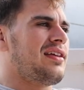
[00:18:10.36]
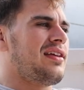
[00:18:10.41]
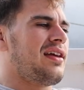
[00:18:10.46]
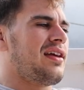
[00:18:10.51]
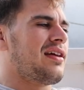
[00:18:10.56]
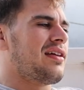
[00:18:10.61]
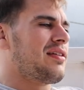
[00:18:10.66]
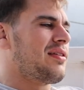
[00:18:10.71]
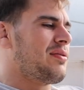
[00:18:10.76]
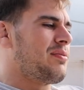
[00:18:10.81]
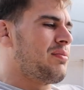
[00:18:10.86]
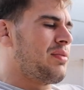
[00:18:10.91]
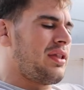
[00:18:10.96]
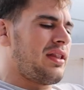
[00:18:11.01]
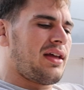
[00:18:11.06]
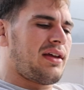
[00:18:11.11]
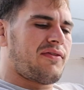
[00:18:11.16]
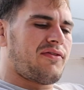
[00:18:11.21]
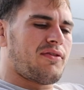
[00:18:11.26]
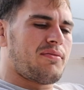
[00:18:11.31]
Yeah. But
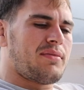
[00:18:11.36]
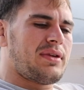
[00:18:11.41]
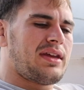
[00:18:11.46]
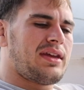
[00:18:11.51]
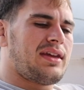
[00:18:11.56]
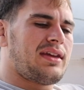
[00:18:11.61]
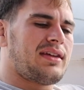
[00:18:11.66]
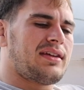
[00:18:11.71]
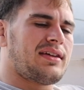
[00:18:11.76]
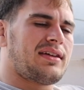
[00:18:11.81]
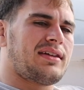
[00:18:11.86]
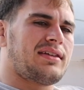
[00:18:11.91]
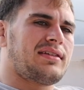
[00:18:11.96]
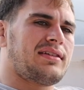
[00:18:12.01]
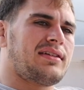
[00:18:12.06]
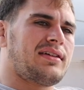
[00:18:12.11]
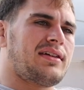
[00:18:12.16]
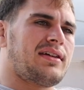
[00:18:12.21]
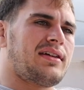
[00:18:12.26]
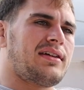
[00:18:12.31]
like for me,
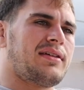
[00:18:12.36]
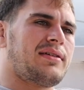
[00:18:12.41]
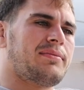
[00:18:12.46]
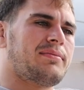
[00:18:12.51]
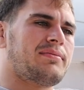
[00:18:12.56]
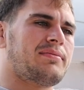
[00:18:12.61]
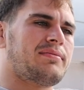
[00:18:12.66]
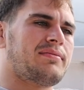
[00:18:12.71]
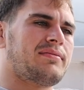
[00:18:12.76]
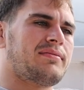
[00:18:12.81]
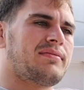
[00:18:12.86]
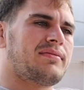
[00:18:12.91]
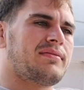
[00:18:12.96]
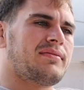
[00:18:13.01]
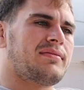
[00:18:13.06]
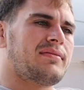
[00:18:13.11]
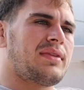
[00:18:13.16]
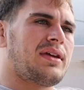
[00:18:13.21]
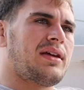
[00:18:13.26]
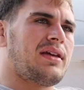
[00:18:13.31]

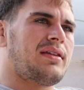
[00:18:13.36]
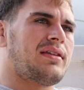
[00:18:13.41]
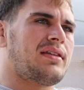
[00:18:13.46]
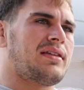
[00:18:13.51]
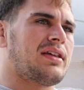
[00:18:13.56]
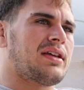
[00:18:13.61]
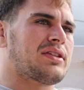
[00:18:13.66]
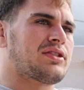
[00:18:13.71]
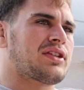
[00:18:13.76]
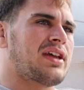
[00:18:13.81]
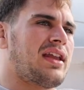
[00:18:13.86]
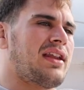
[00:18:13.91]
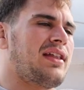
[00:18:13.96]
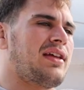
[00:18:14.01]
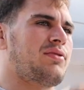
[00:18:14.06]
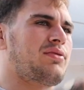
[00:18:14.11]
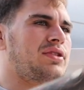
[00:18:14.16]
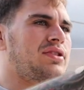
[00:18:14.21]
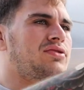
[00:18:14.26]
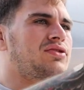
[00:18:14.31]
and it's kind of
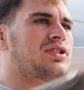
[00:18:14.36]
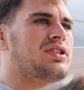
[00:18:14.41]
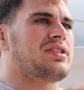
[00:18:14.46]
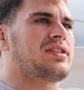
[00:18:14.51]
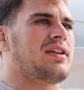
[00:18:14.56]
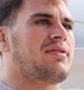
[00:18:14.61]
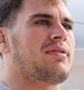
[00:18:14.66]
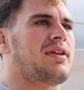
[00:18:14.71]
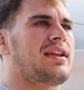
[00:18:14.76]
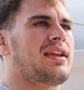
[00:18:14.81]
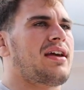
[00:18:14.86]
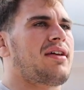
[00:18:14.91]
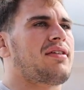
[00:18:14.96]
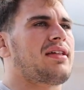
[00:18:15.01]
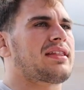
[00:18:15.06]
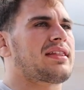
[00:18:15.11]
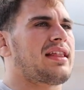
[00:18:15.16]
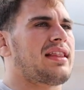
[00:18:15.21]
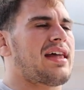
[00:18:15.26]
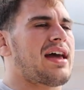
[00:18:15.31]
like what you just said right now.
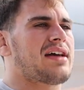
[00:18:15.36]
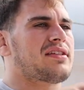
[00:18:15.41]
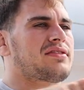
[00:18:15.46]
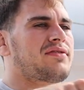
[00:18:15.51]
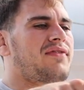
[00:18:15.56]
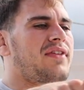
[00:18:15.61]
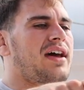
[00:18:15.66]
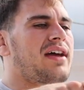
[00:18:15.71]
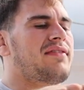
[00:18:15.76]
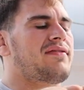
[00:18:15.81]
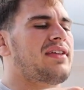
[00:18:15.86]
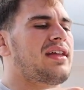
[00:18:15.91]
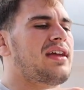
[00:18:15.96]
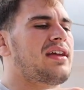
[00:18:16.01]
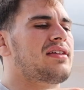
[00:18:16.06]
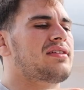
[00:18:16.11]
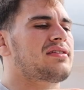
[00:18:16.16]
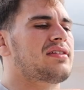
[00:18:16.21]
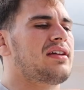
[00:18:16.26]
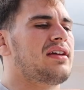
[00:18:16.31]
Like the last 5
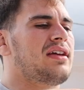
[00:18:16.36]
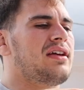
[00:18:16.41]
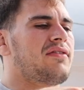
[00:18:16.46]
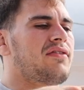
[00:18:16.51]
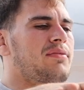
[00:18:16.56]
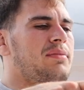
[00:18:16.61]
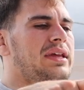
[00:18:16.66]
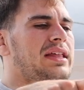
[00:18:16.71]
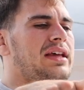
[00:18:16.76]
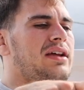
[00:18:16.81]
days, for me,